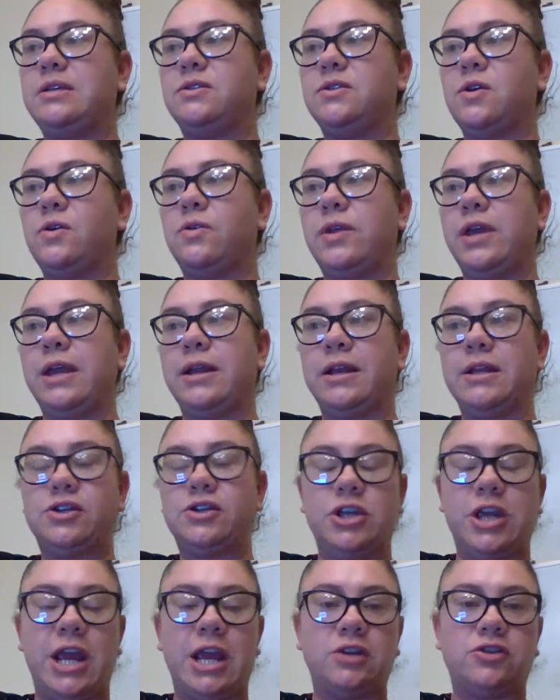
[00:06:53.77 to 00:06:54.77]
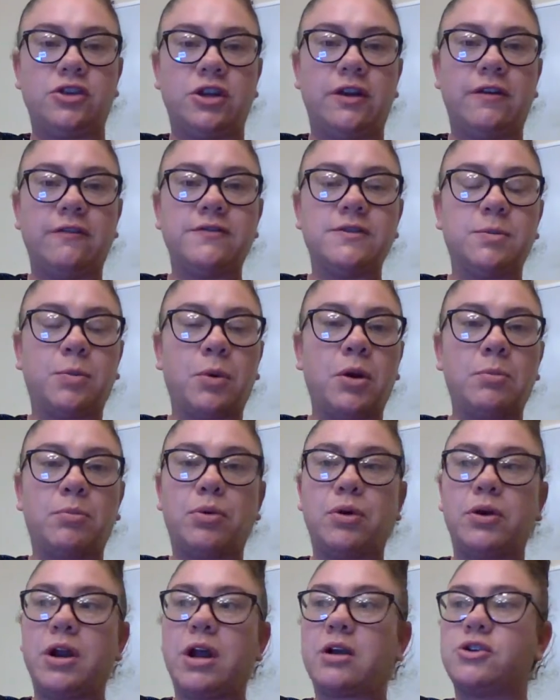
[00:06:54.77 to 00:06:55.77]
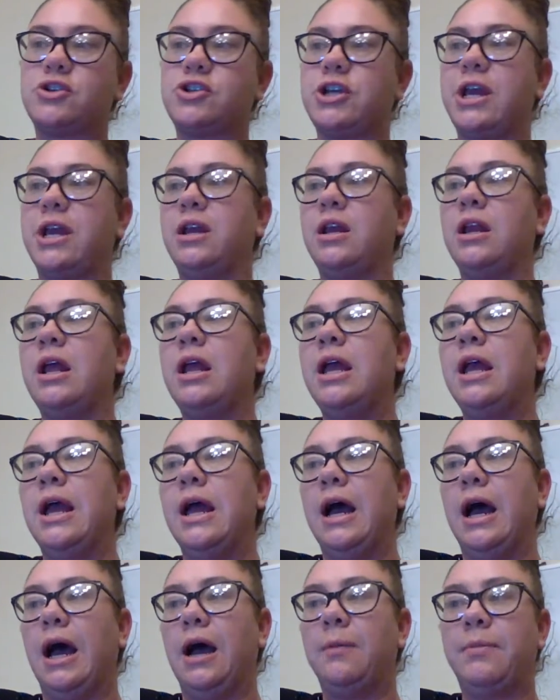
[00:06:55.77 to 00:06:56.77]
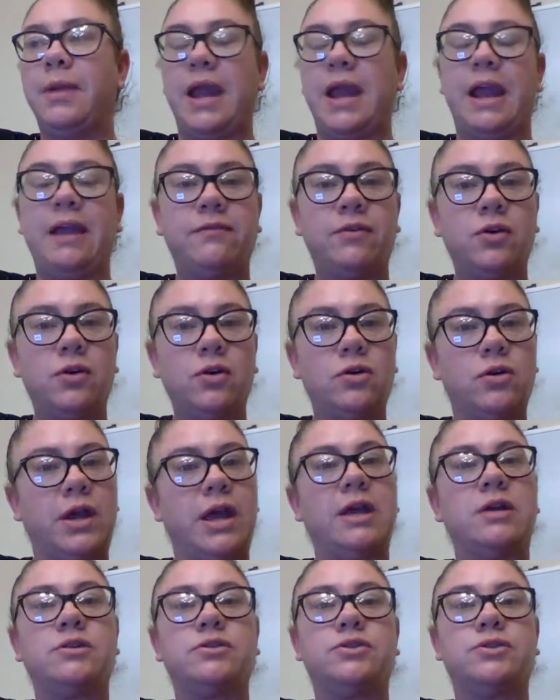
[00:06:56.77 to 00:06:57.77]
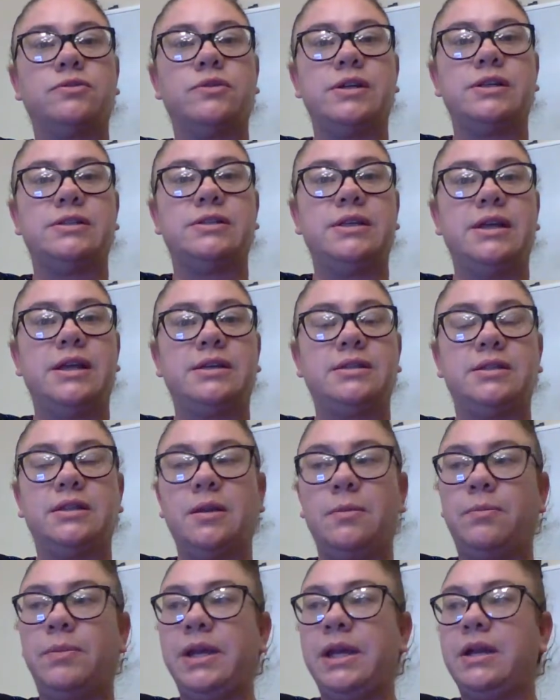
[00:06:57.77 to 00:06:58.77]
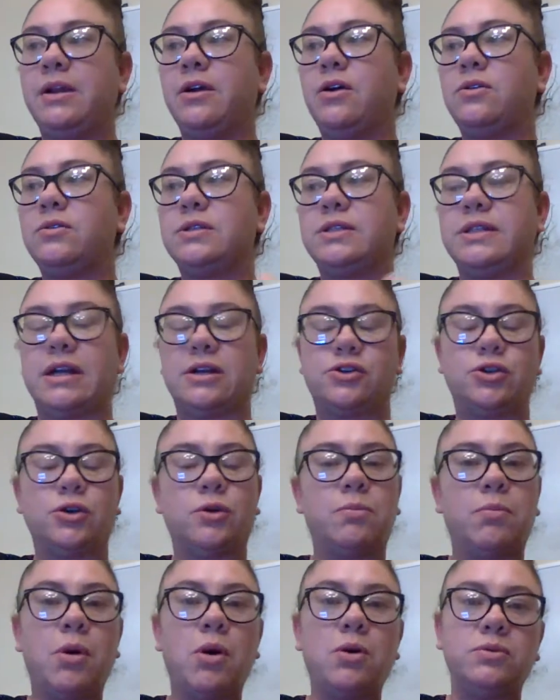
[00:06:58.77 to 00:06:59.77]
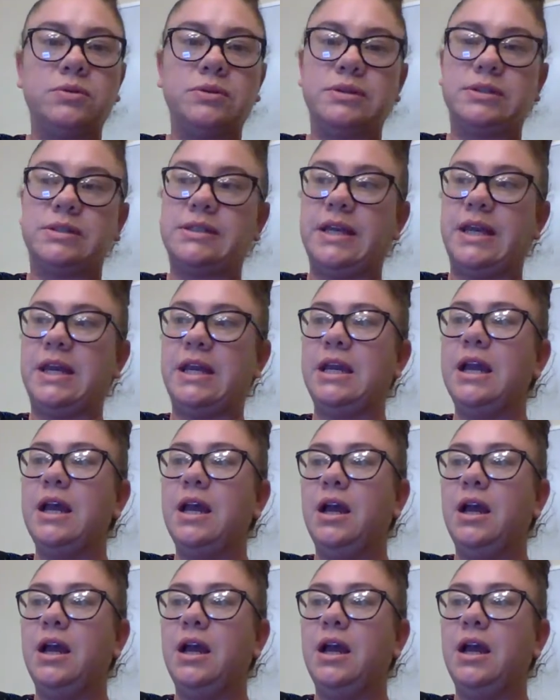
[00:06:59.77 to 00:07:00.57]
So the initiation of sperm production, behavioral characteristics, libido, sexual potency,